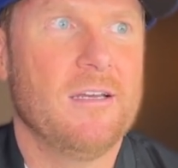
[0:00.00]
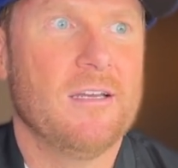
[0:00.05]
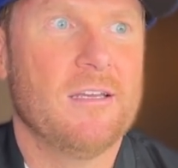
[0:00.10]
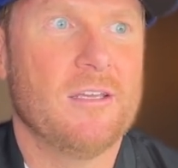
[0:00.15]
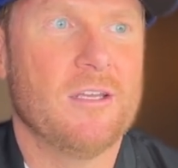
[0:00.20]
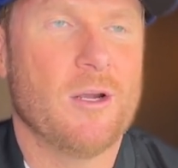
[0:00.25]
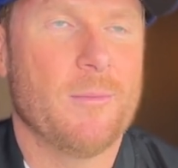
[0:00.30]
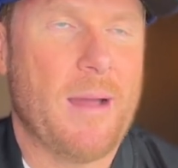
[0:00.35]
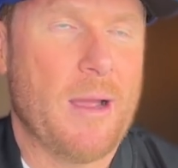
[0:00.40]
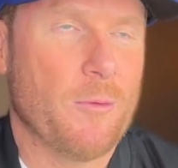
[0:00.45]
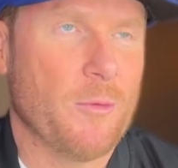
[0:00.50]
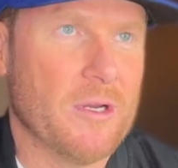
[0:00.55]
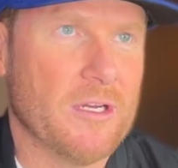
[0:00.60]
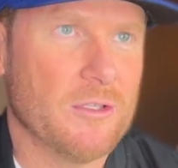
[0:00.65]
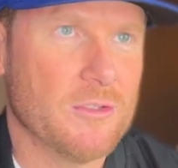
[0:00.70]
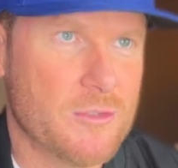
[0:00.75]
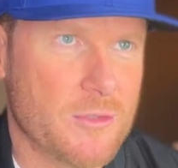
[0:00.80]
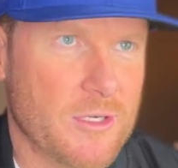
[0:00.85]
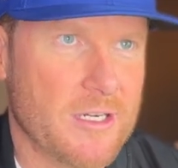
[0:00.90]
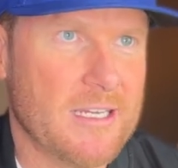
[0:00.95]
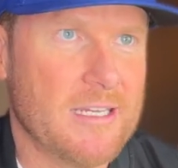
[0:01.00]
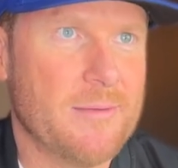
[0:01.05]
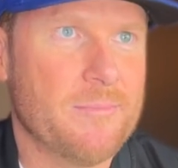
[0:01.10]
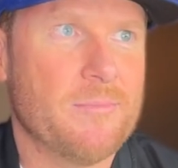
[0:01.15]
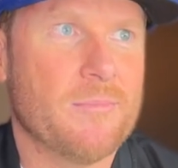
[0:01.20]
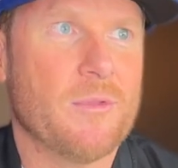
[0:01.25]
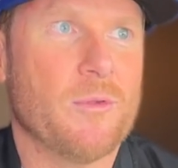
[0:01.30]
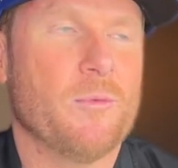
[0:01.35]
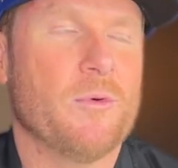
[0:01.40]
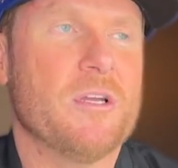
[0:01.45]
you know, my real
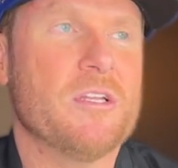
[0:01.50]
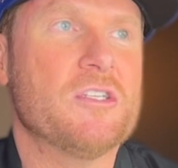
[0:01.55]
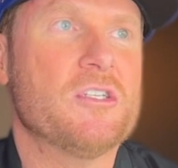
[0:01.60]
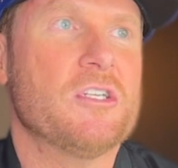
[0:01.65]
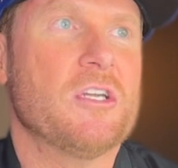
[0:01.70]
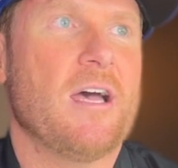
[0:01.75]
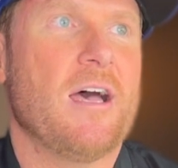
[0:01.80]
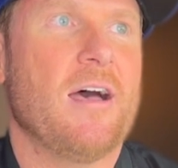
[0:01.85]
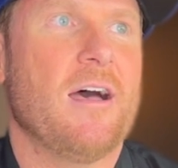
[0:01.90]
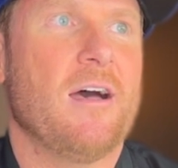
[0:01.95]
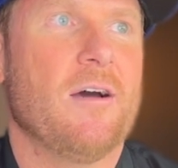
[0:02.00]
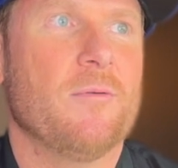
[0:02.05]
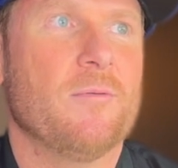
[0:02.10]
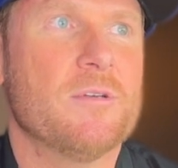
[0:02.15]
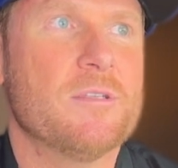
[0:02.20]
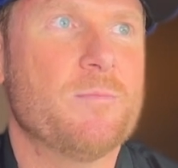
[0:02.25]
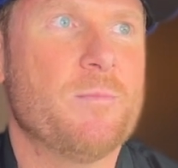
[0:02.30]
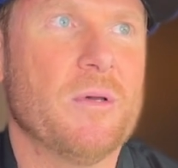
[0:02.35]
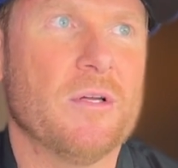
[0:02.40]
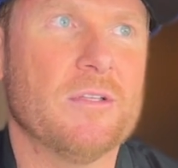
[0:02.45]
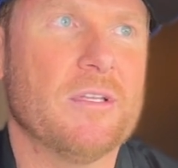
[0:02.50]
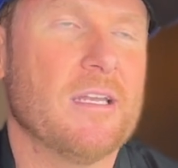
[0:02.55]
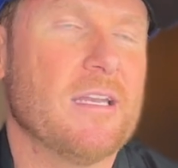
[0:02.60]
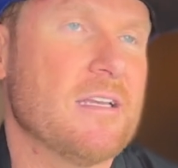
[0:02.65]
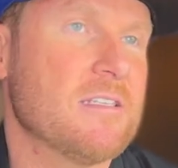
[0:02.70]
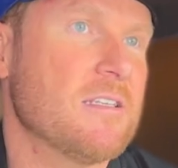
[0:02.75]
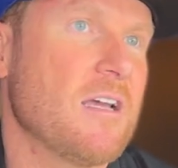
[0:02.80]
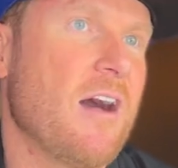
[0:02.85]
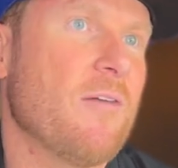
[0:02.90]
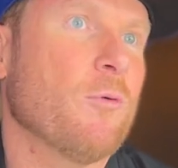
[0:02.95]
dream, which uh, was building a
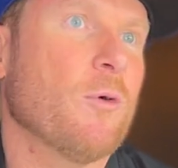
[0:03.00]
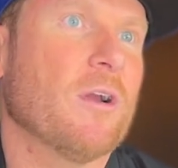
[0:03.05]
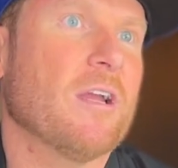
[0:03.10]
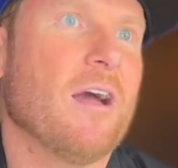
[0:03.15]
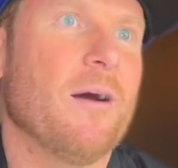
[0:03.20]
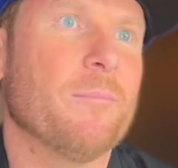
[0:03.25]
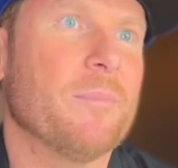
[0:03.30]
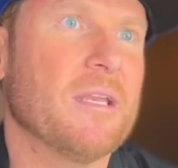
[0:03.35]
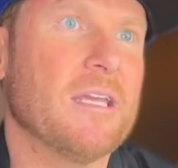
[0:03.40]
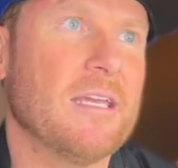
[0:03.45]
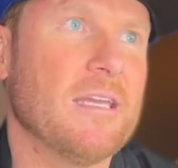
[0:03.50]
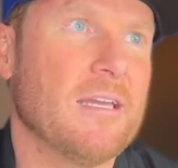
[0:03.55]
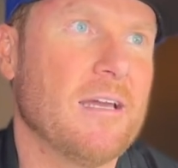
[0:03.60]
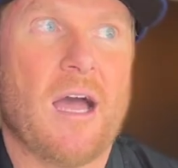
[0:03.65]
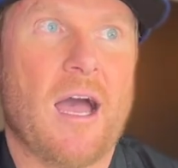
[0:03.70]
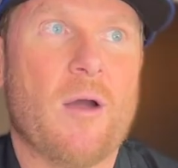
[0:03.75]
software company.